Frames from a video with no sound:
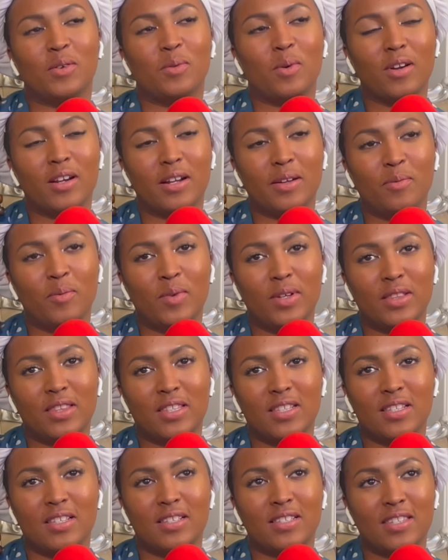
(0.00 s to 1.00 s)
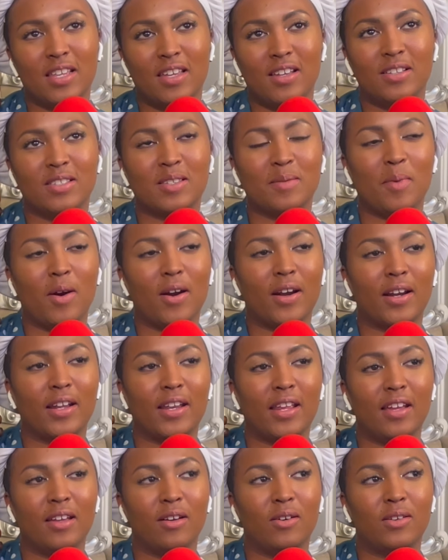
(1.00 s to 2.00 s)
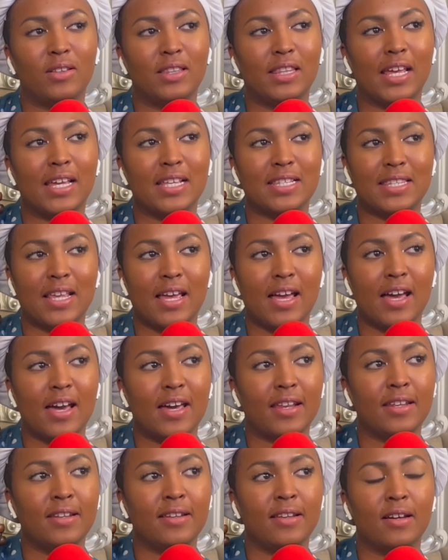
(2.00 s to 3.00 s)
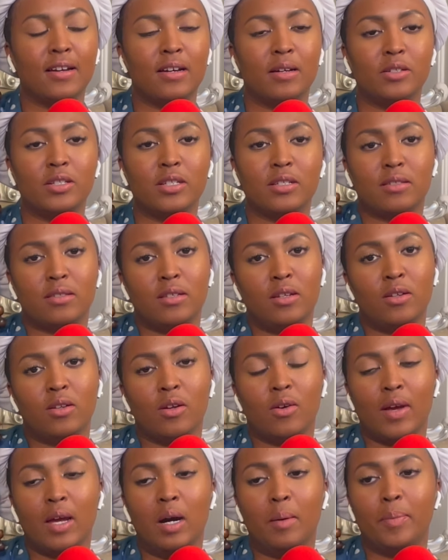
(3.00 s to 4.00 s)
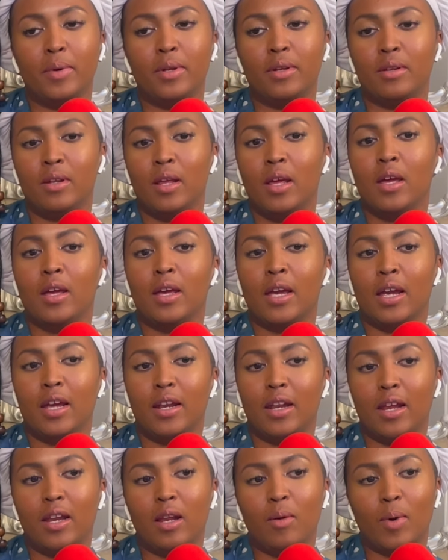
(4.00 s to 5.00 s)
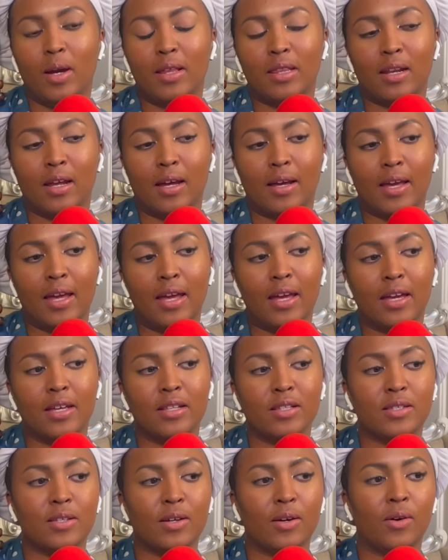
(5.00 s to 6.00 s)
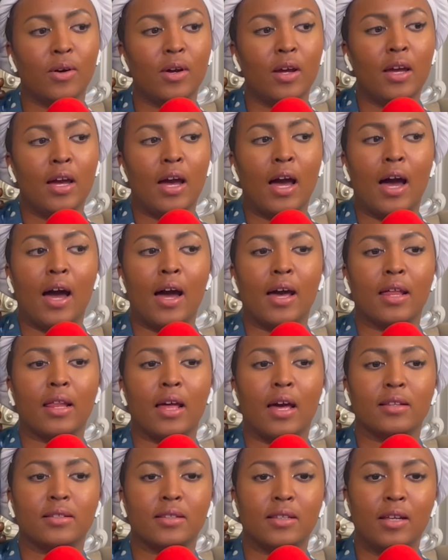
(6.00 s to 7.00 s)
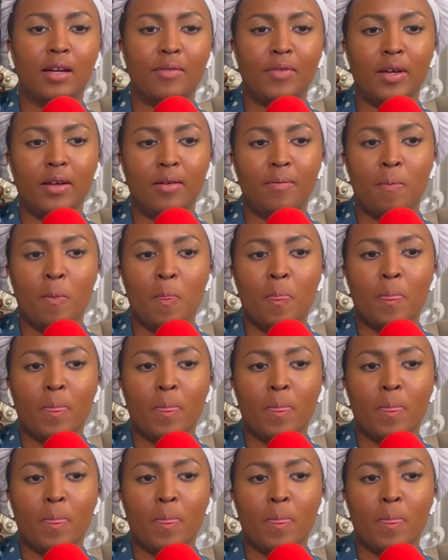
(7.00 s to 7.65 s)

working with the sales and marketing on that side, and just helping in any way that I can. So I love it.